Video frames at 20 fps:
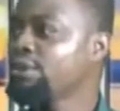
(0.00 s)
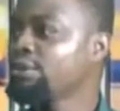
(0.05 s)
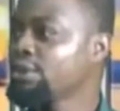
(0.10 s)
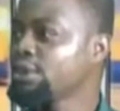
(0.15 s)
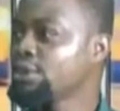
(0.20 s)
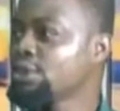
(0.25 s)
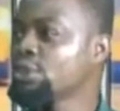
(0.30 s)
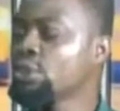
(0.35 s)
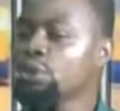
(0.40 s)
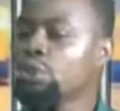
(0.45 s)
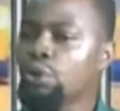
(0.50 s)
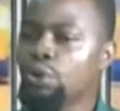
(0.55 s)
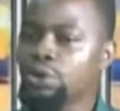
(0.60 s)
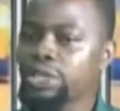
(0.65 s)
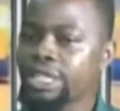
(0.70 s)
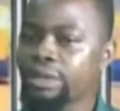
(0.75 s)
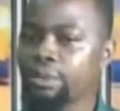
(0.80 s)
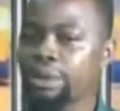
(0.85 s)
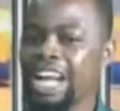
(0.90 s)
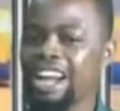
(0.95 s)
trust. Not
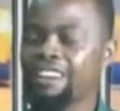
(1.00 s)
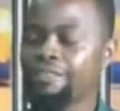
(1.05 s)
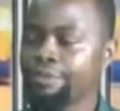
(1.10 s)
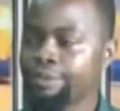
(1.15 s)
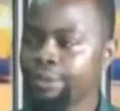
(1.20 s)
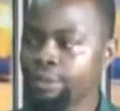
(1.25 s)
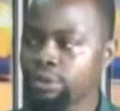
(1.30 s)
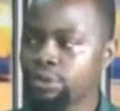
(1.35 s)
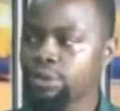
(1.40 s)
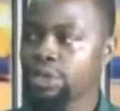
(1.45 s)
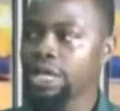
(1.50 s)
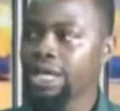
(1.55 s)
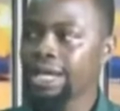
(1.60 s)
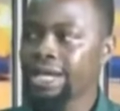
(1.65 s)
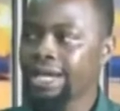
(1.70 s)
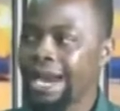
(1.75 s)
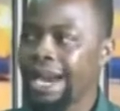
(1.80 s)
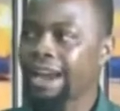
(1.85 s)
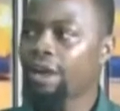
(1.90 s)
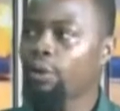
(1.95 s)
until we have built
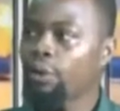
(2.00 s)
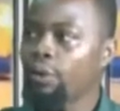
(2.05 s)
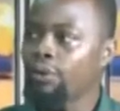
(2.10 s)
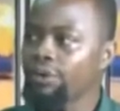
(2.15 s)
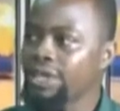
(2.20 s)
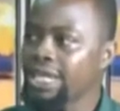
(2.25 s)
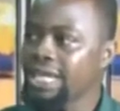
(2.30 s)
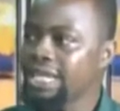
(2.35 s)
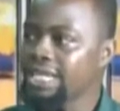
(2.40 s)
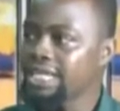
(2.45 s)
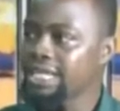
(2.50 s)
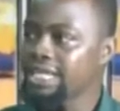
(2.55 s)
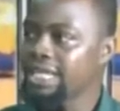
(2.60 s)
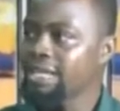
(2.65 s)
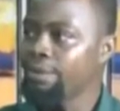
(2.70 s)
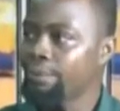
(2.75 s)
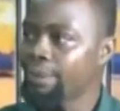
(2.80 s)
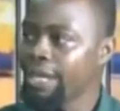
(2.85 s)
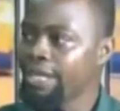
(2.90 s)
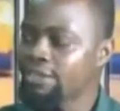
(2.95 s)
that confidence in the
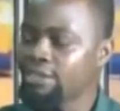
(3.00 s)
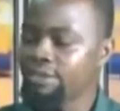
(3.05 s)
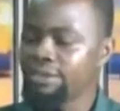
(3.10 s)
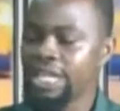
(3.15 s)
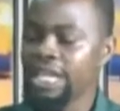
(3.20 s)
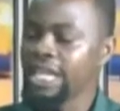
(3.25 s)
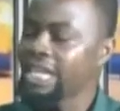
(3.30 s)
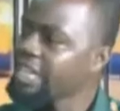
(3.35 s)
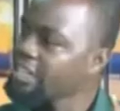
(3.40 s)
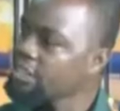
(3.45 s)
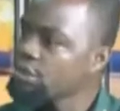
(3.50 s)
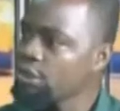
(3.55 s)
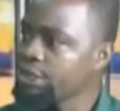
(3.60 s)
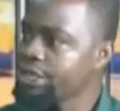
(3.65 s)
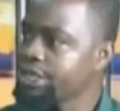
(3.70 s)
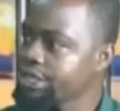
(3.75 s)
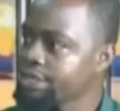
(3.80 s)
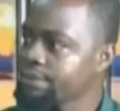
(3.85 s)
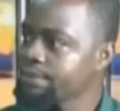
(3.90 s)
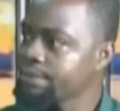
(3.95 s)
minds of the
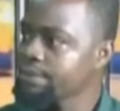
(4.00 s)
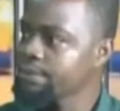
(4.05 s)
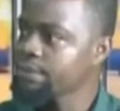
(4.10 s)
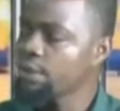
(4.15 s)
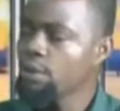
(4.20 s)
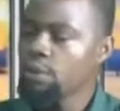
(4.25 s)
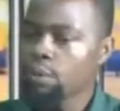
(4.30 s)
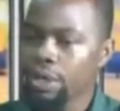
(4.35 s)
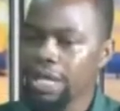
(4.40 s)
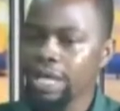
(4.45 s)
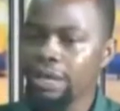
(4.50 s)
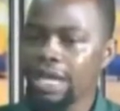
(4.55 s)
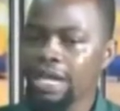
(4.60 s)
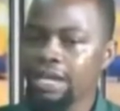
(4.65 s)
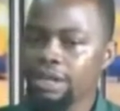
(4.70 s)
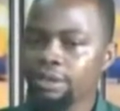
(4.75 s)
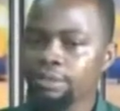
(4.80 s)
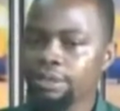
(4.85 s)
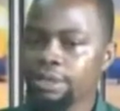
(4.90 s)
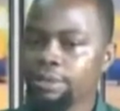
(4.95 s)
electorate, we
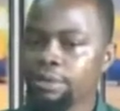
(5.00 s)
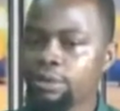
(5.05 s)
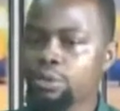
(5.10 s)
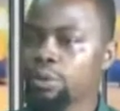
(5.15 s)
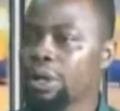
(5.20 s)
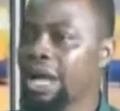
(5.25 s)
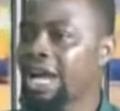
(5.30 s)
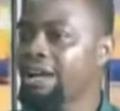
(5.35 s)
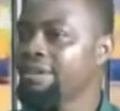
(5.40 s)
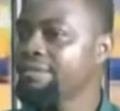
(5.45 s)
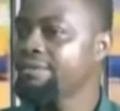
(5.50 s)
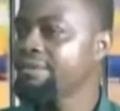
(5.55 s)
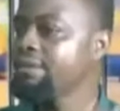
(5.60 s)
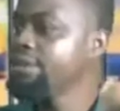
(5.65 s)
cannot be able to have, you